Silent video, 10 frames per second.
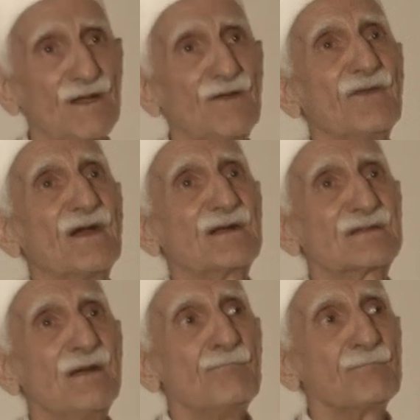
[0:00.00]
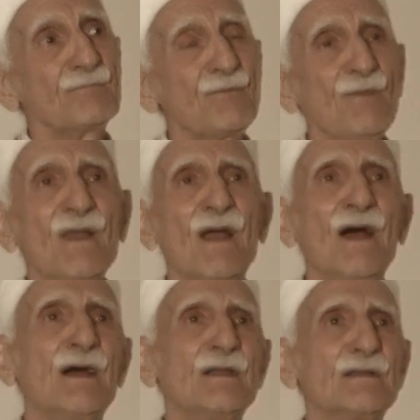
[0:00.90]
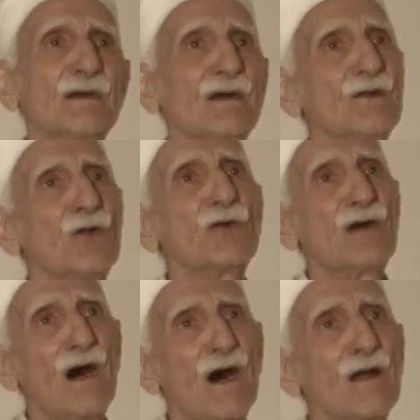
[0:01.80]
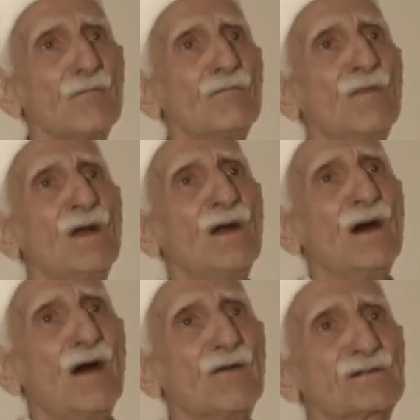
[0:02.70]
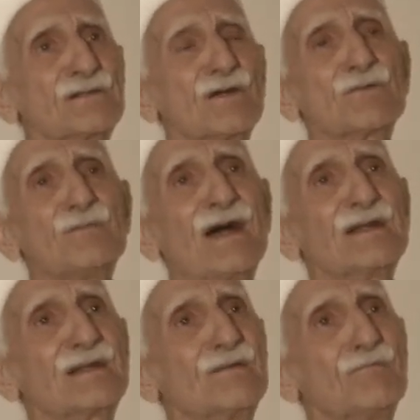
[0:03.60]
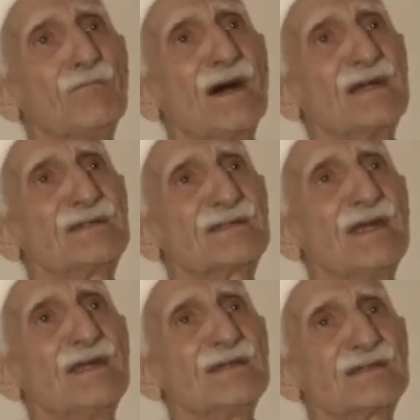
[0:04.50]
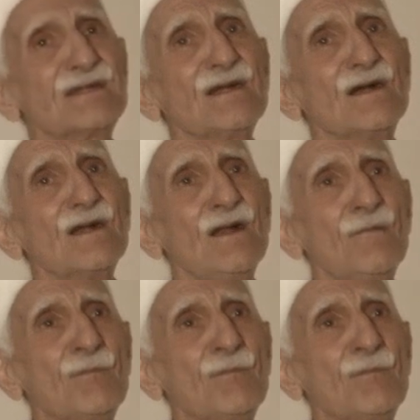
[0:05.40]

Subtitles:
effects, and not harm ourselves by staying single.